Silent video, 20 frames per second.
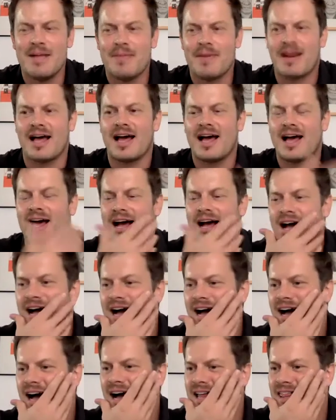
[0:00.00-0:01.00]
But
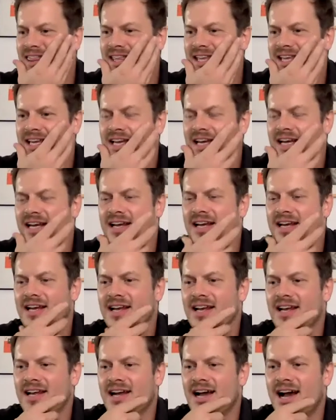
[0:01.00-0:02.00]
I think
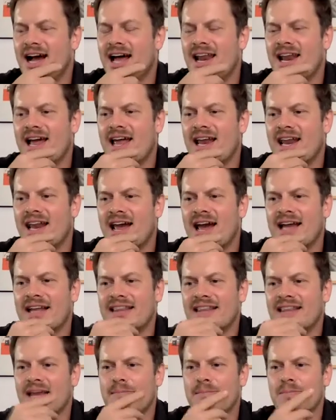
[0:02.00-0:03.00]
I
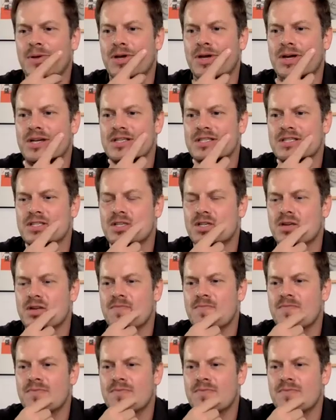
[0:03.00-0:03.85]
like that, because